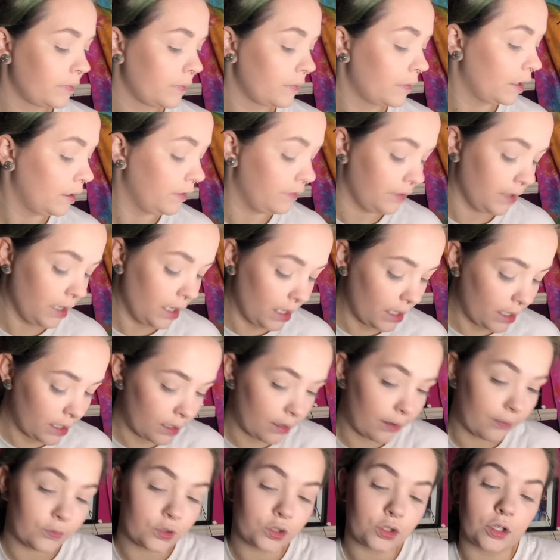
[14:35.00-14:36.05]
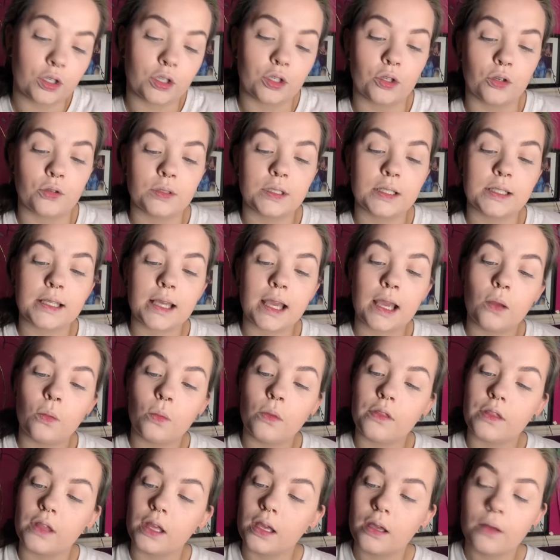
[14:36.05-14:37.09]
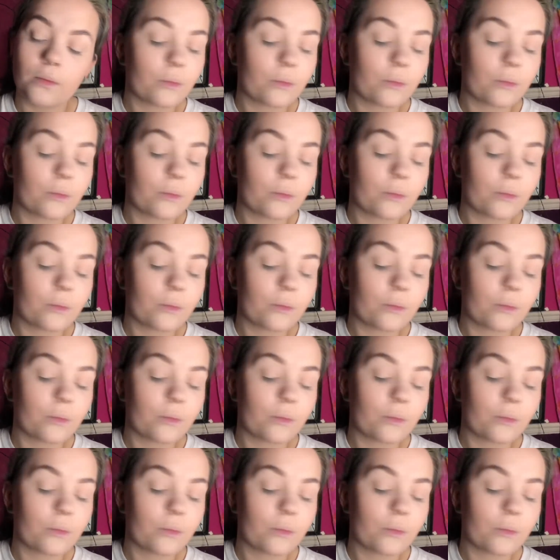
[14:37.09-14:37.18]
And then I'm just gonna go to town with it.